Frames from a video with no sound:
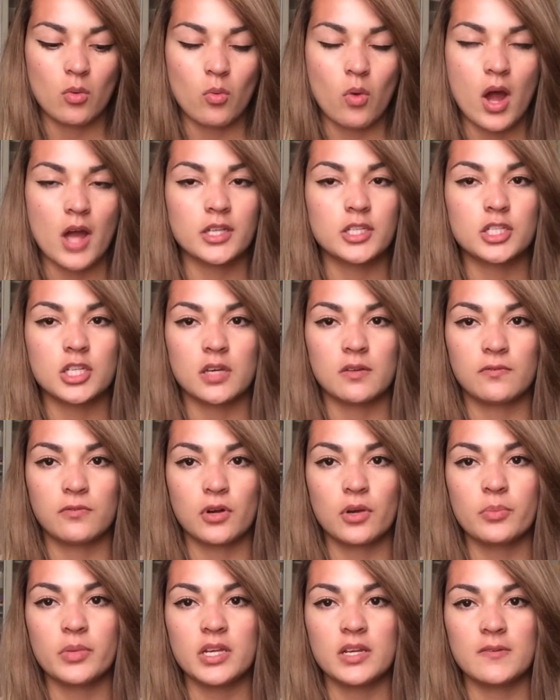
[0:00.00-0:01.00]
watch a
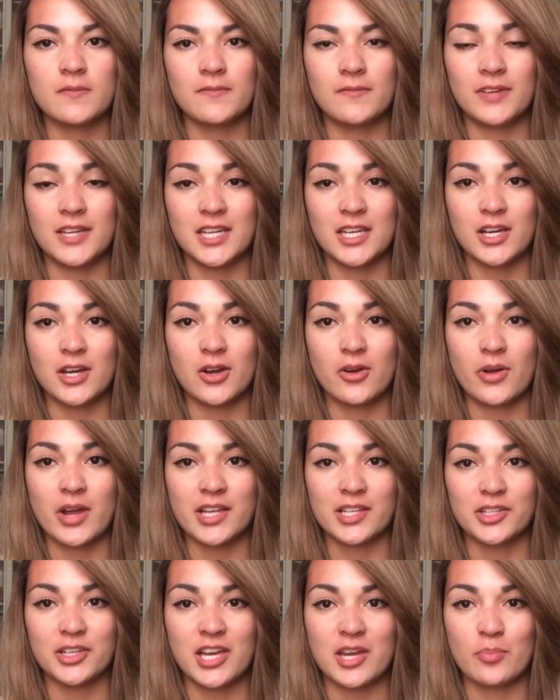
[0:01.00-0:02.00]
4-minute video
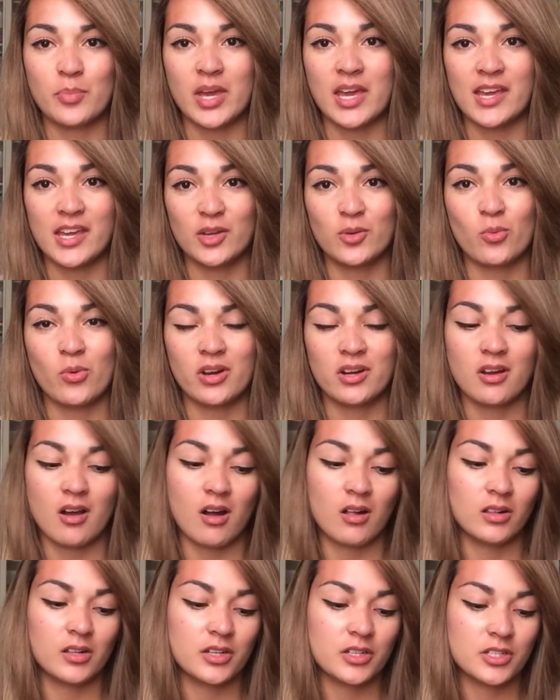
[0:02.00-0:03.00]
and you get paid
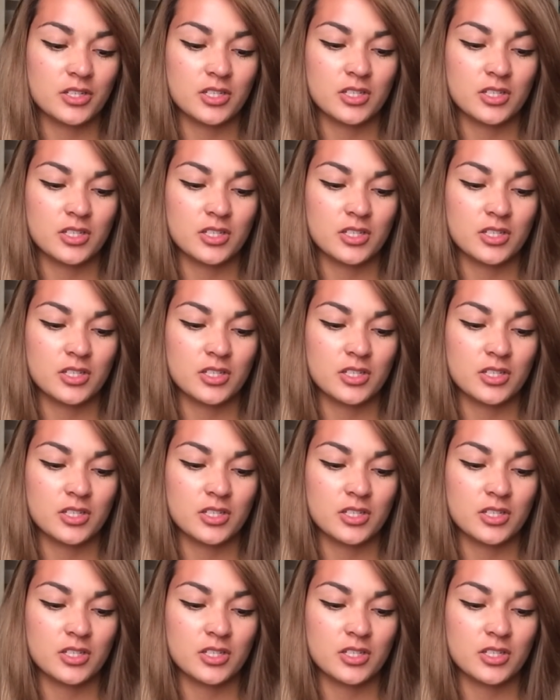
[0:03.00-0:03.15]
$1.